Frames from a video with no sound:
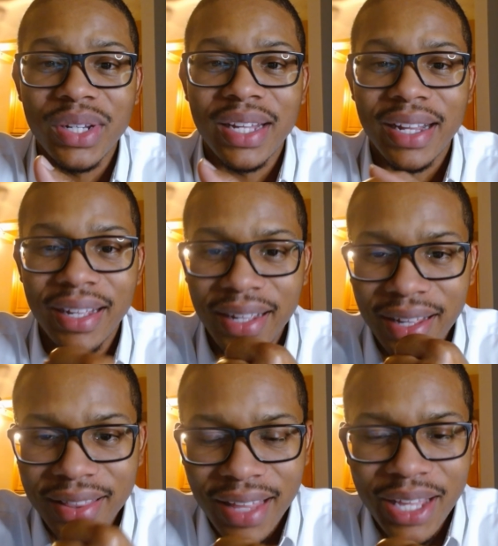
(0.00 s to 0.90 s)
Like,
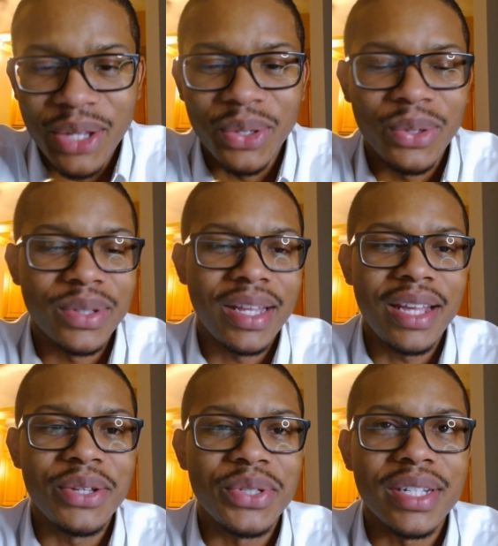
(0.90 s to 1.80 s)
thank you, Lord.
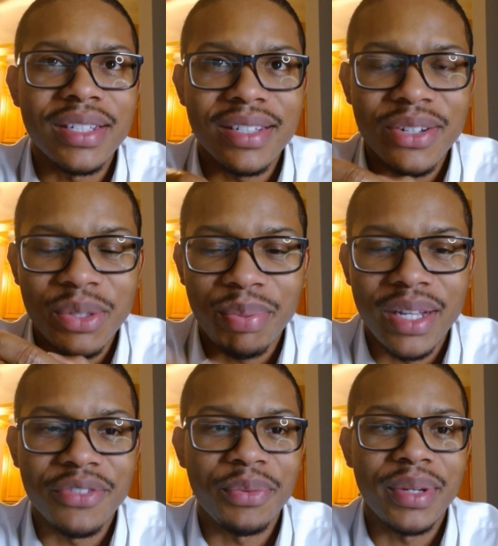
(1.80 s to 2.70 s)
Thank you, Jesus. Here's a
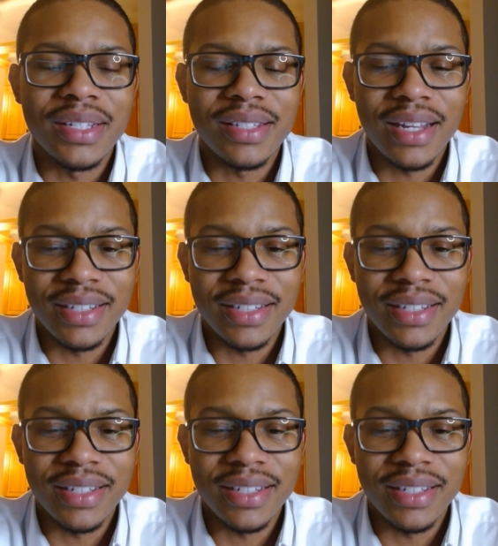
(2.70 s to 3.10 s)
place for me to stay.